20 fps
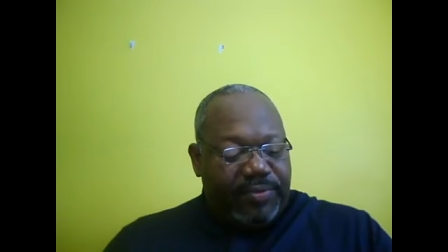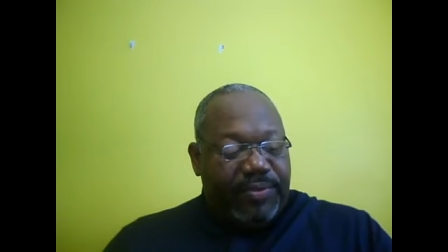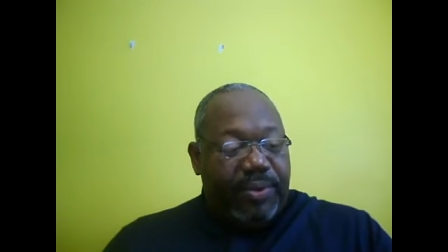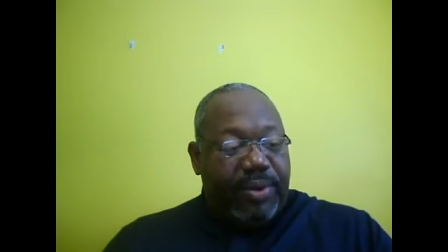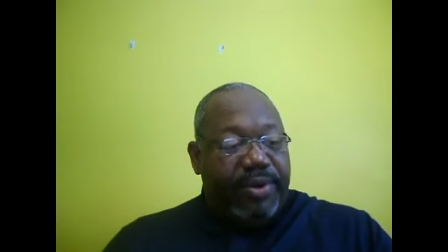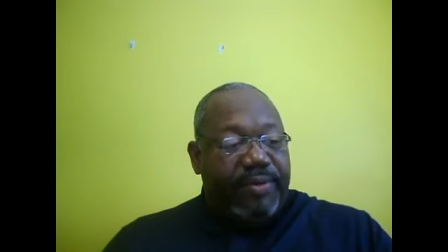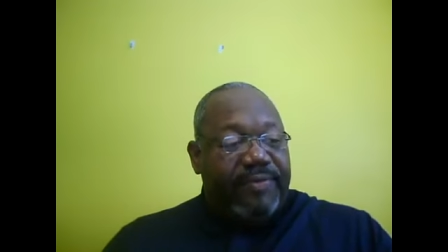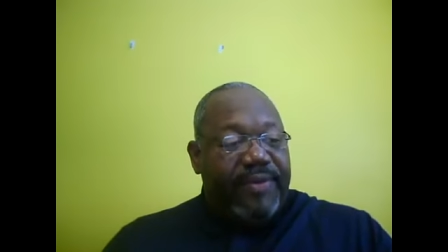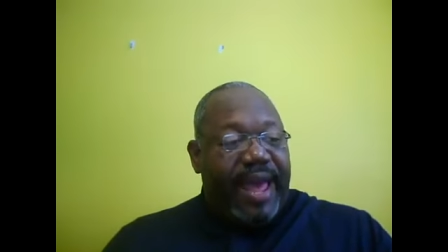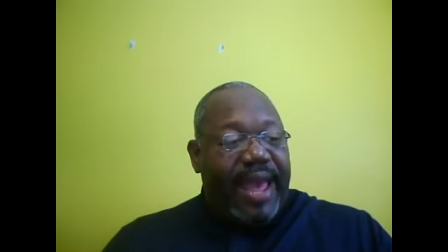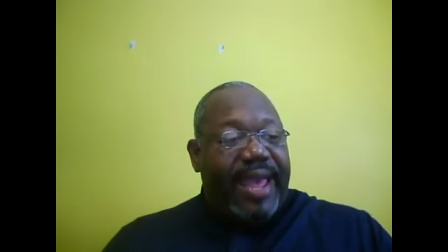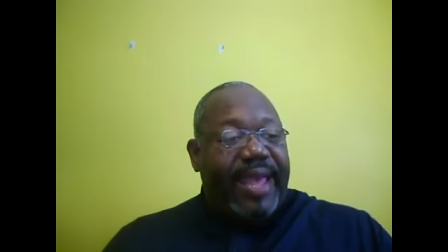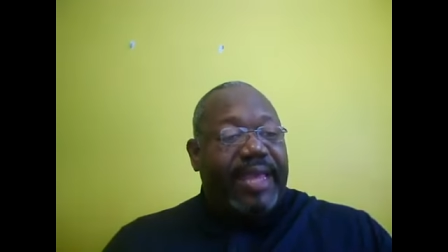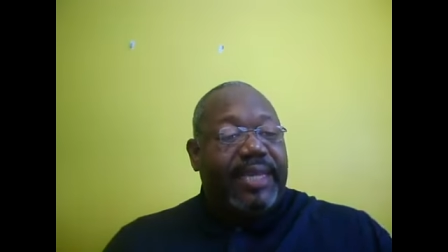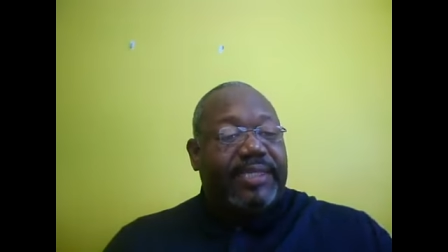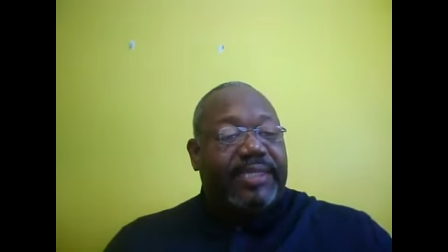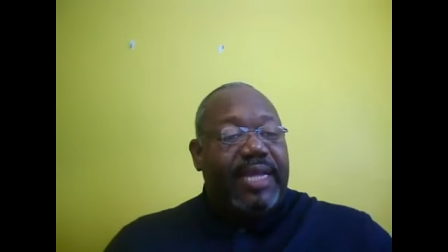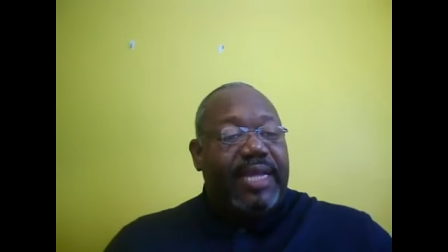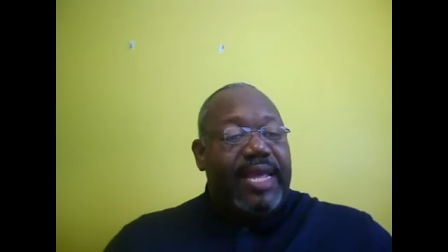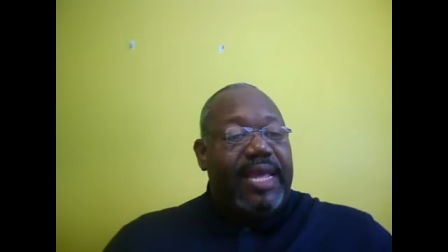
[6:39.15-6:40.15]
for
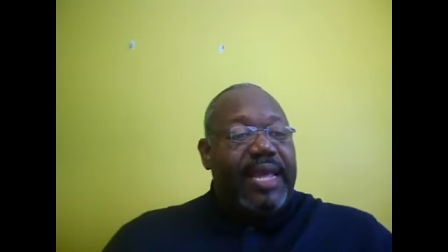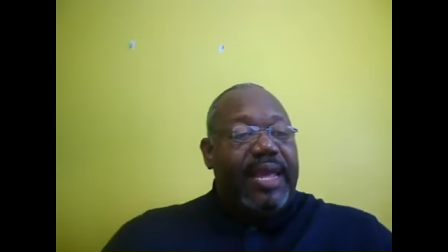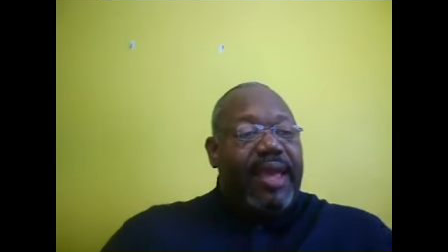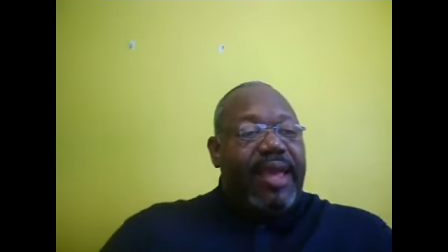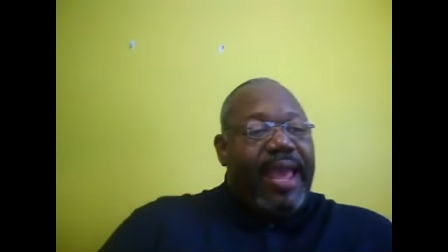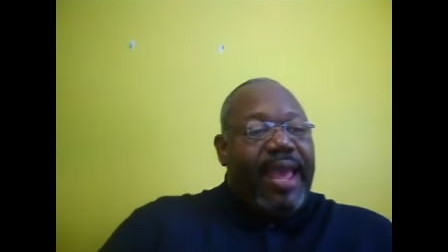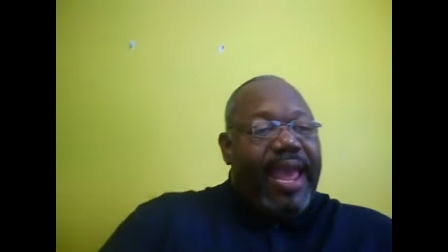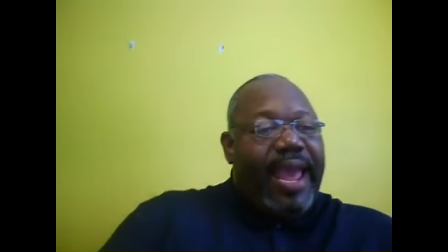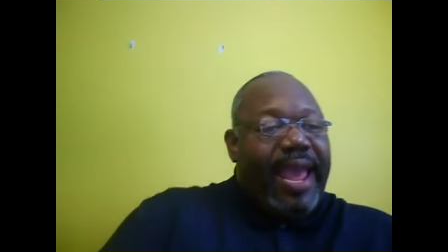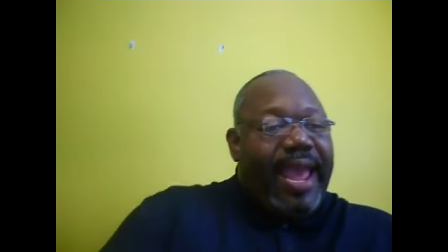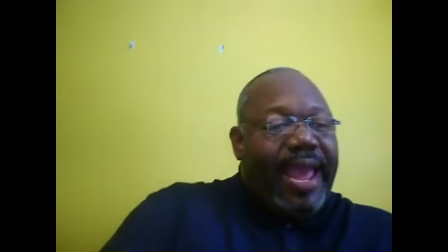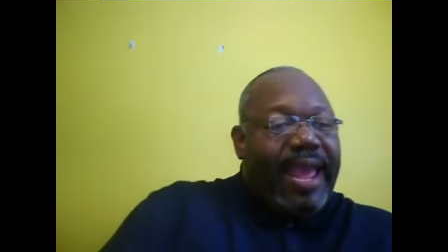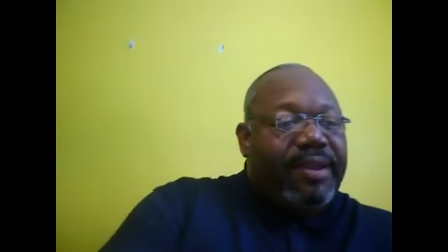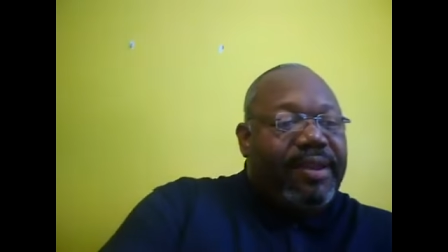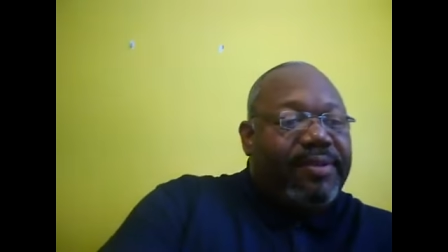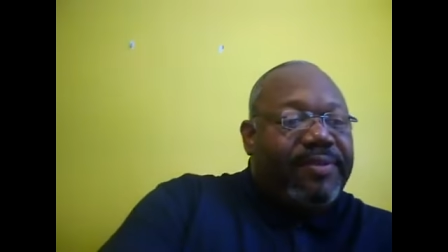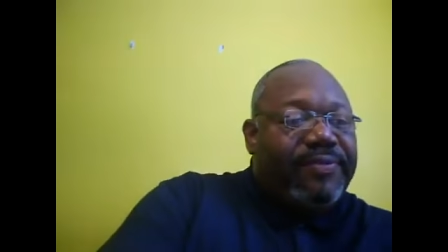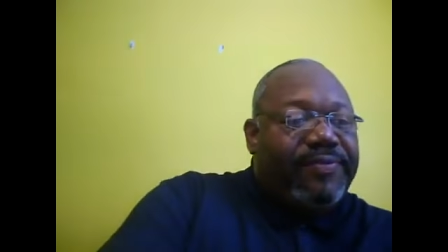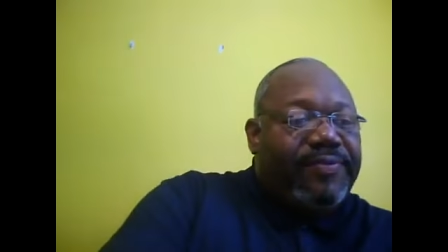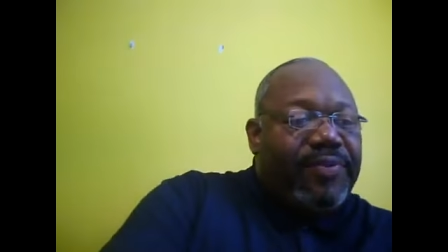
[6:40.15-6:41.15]
advice
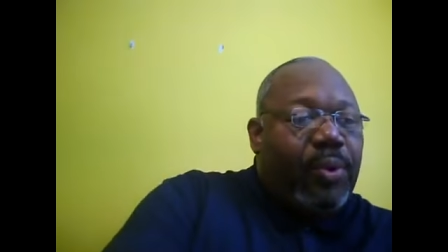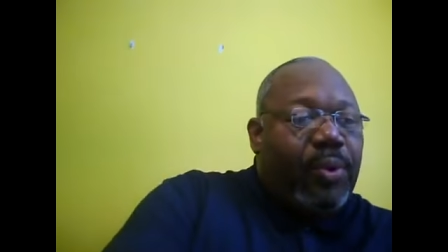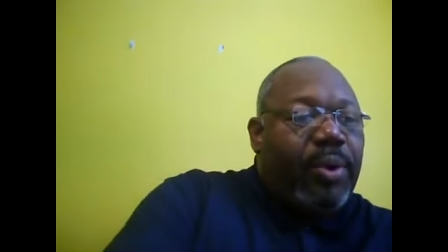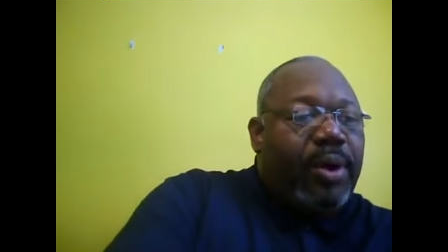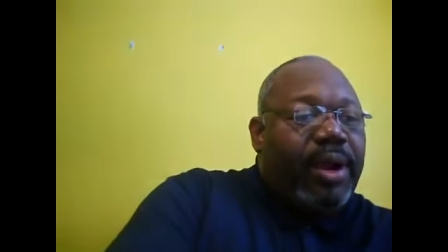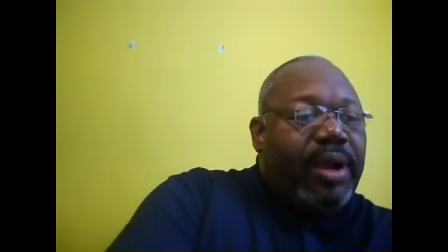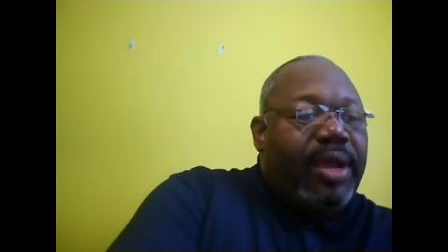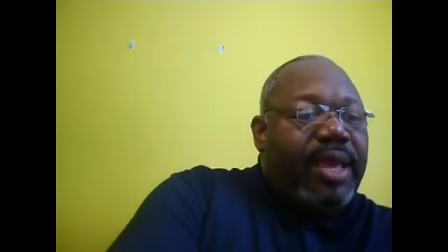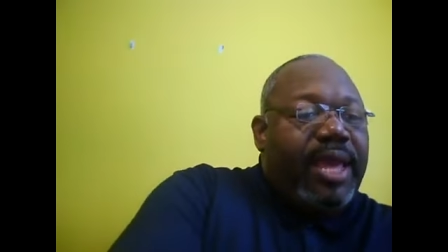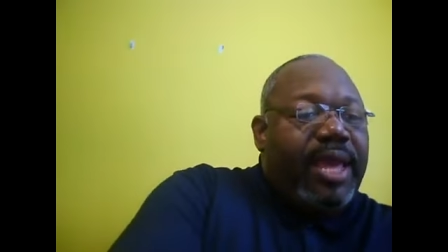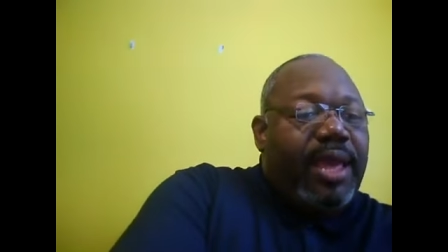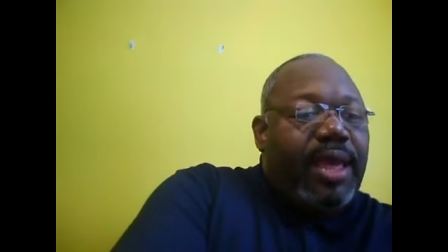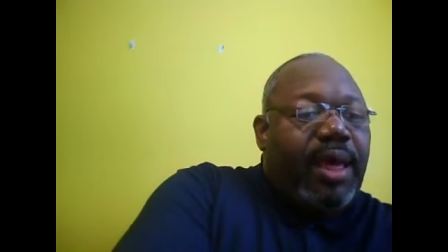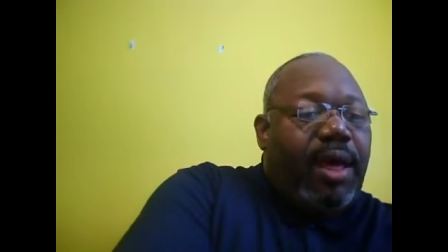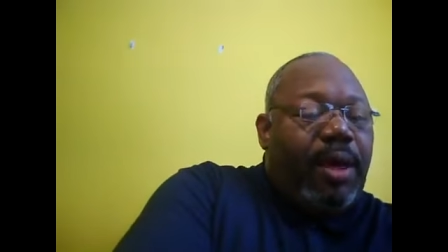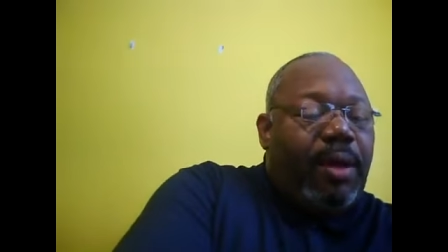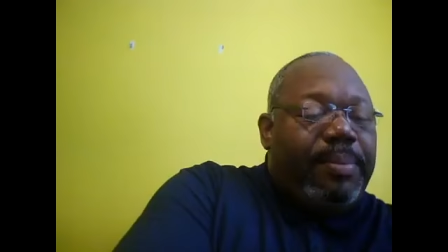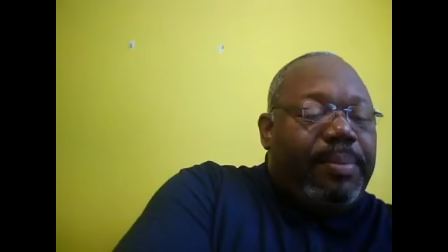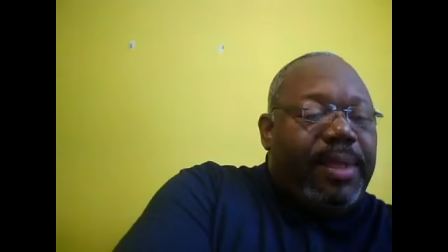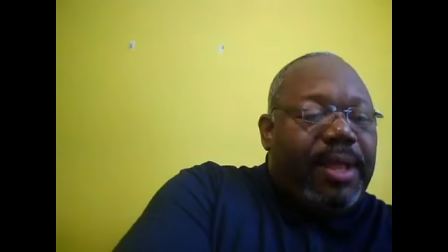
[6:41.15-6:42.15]
and for
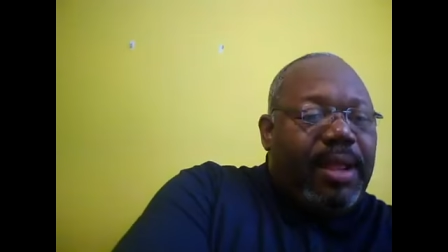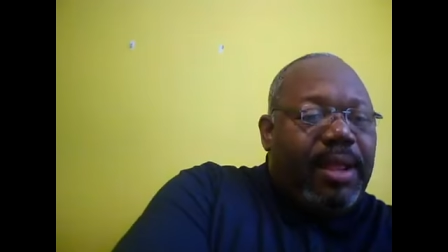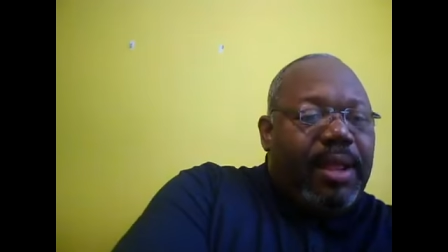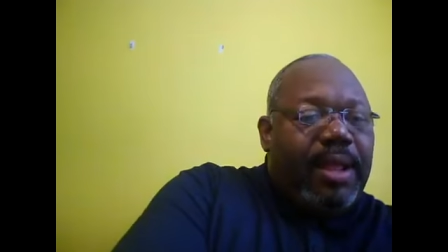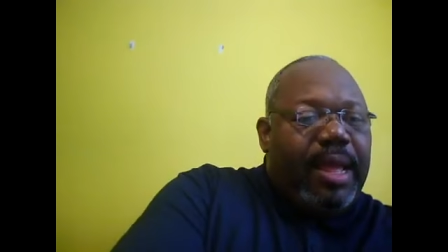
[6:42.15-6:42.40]
help?